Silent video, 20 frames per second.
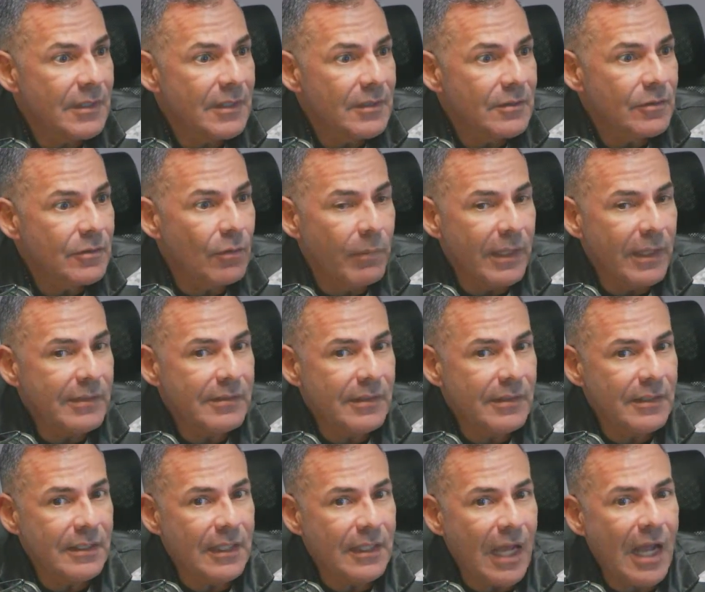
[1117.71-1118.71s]
So
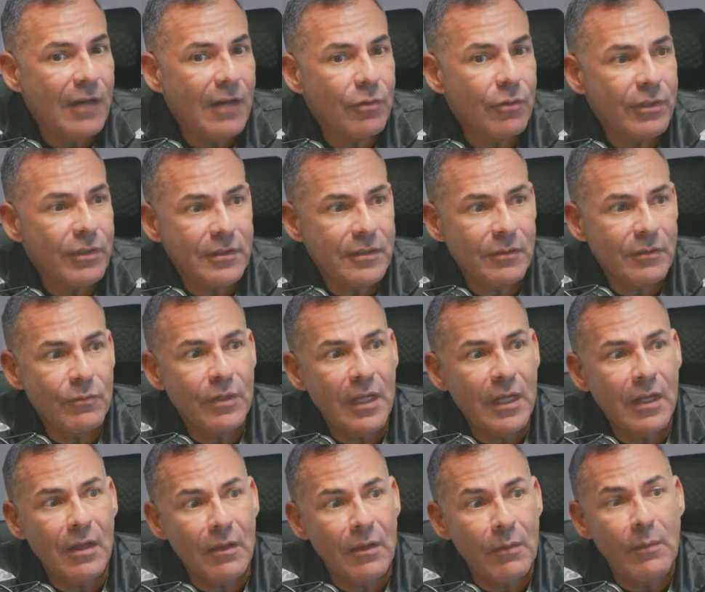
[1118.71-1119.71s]
basically, I noticed it when
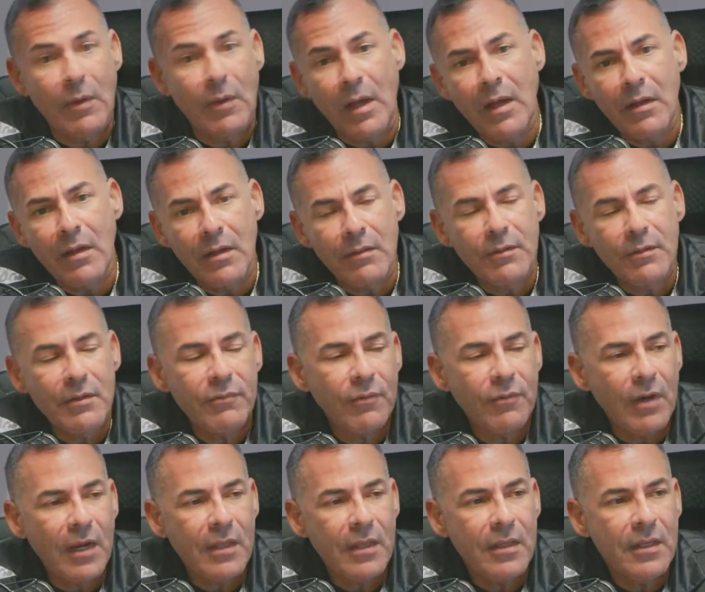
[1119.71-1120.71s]
every
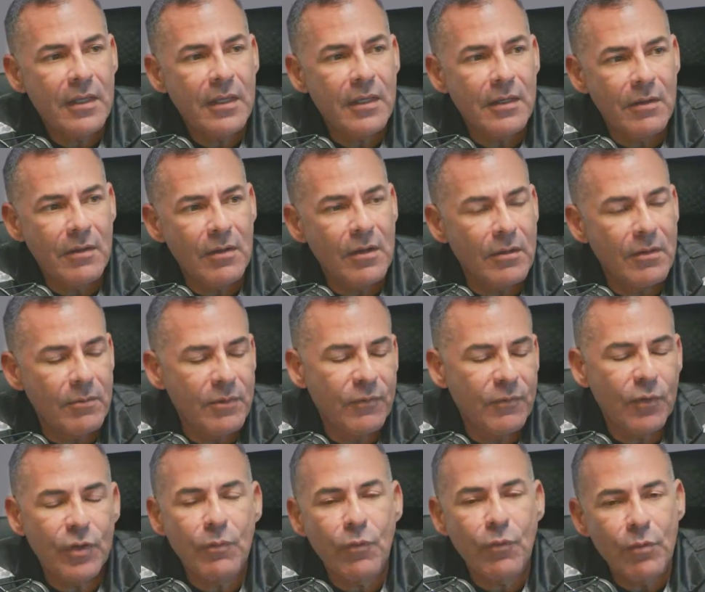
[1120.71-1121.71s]
Friday
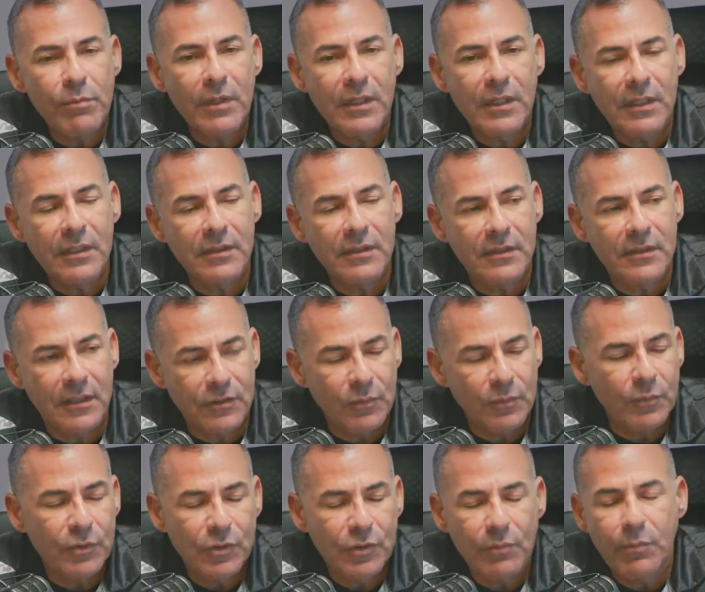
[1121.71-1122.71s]
before the board meeting, they're
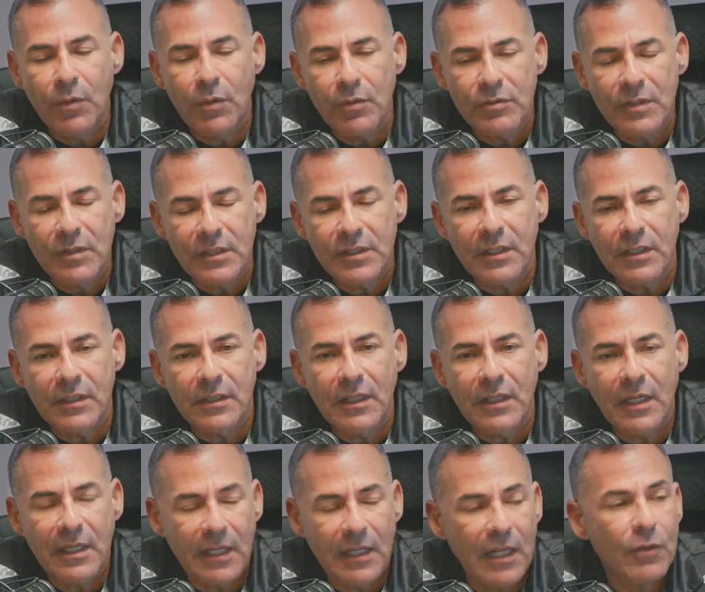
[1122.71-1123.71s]
supposed to post the agenda,
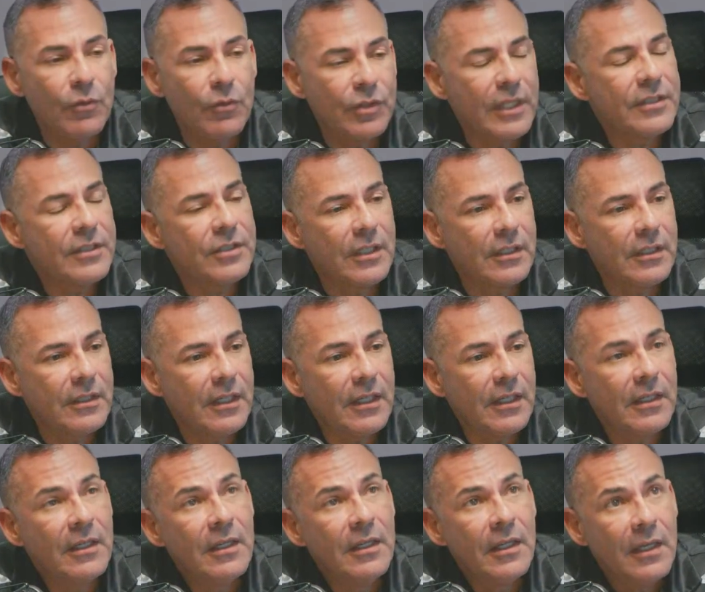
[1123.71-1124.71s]
and I look at the agenda,